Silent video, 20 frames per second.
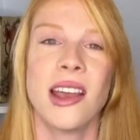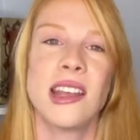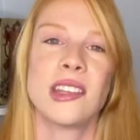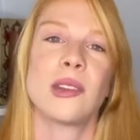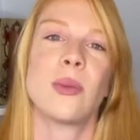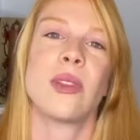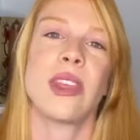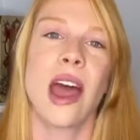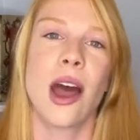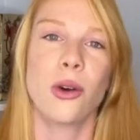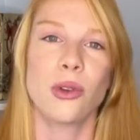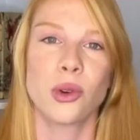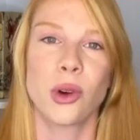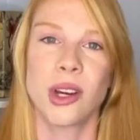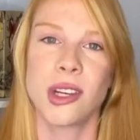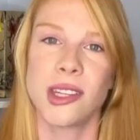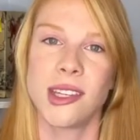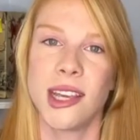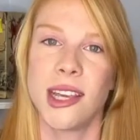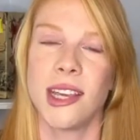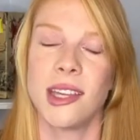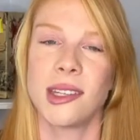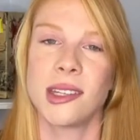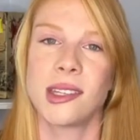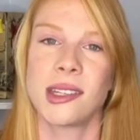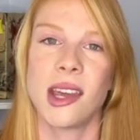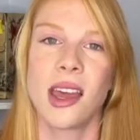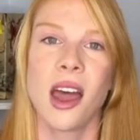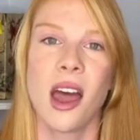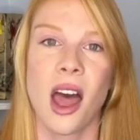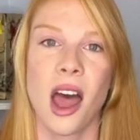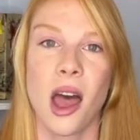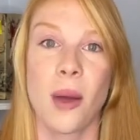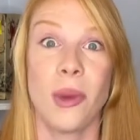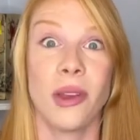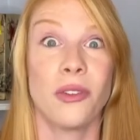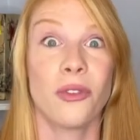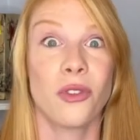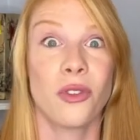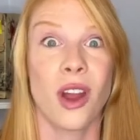some of the outdoor scenes
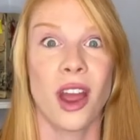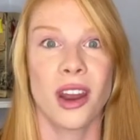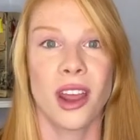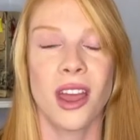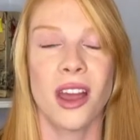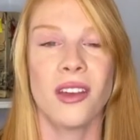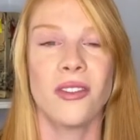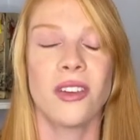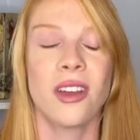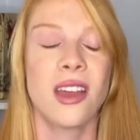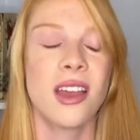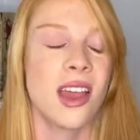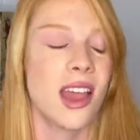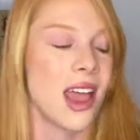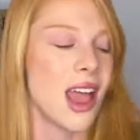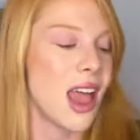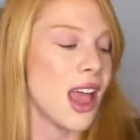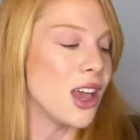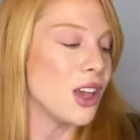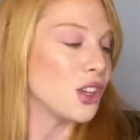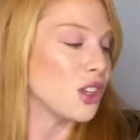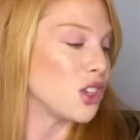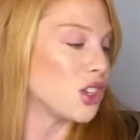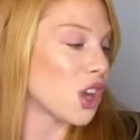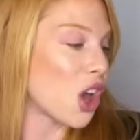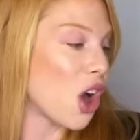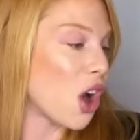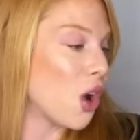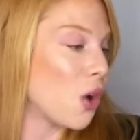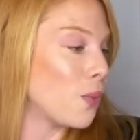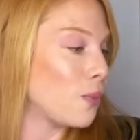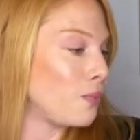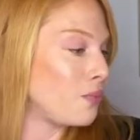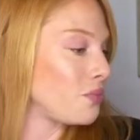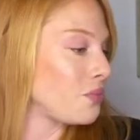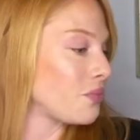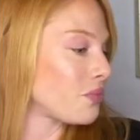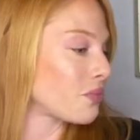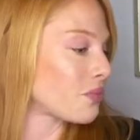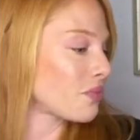in front of. So
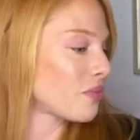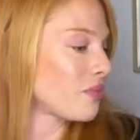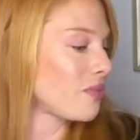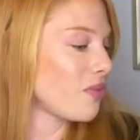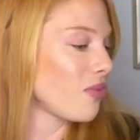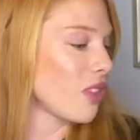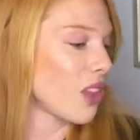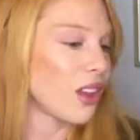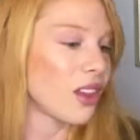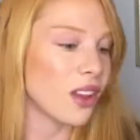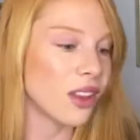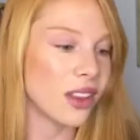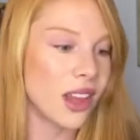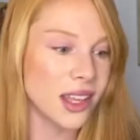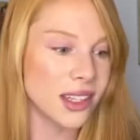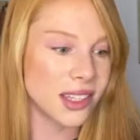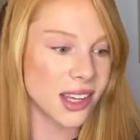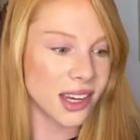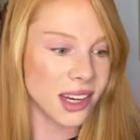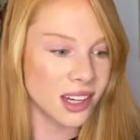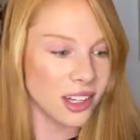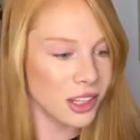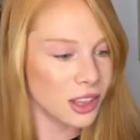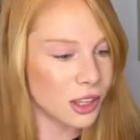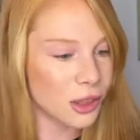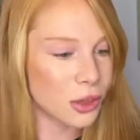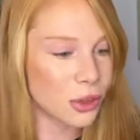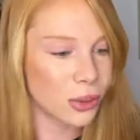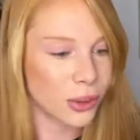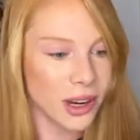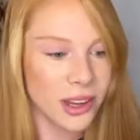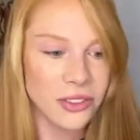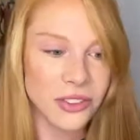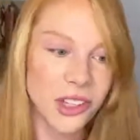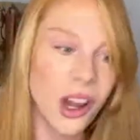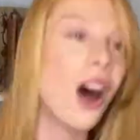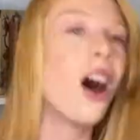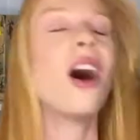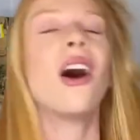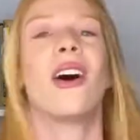let's get into the thrift
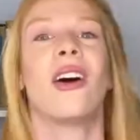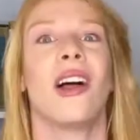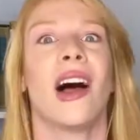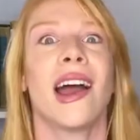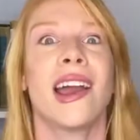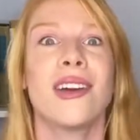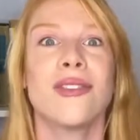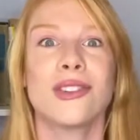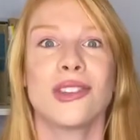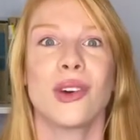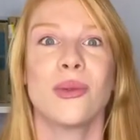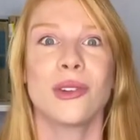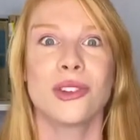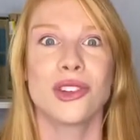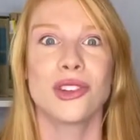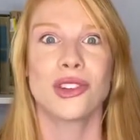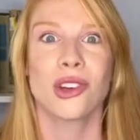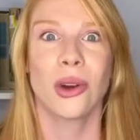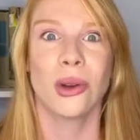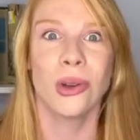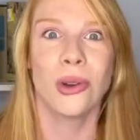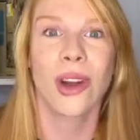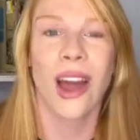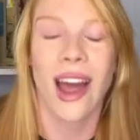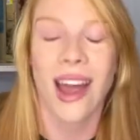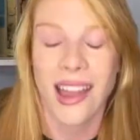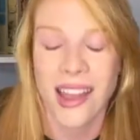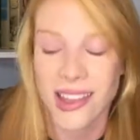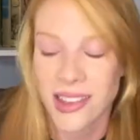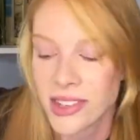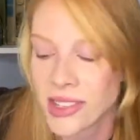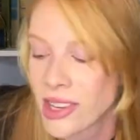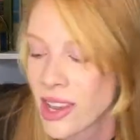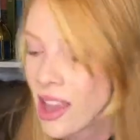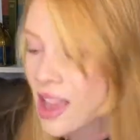haul. I have so much to show you guys.